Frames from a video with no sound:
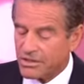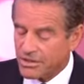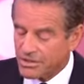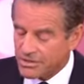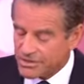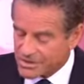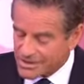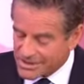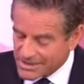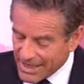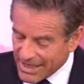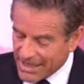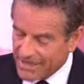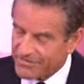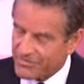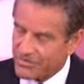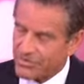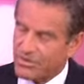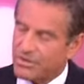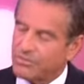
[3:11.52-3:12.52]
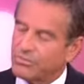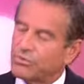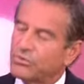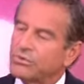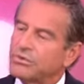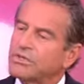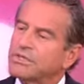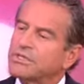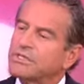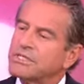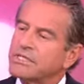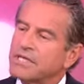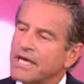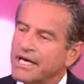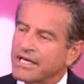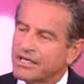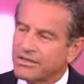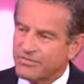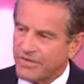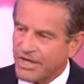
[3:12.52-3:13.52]
Stay variable,
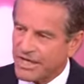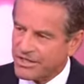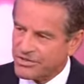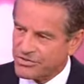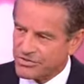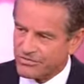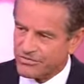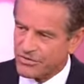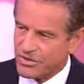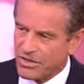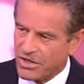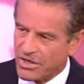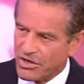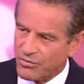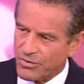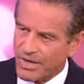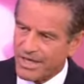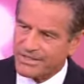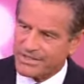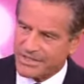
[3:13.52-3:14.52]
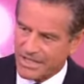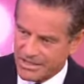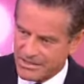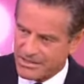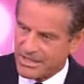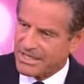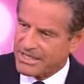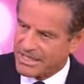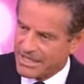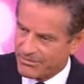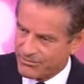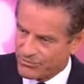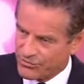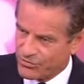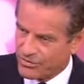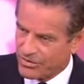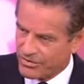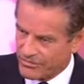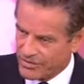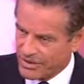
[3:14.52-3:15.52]
take advantage of the lower rates as they come
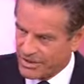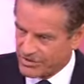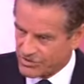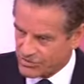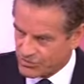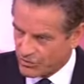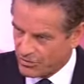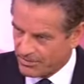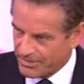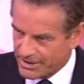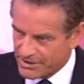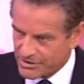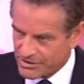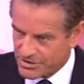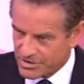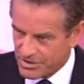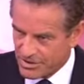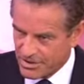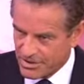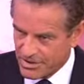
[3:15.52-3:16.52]
through over the next 12 months.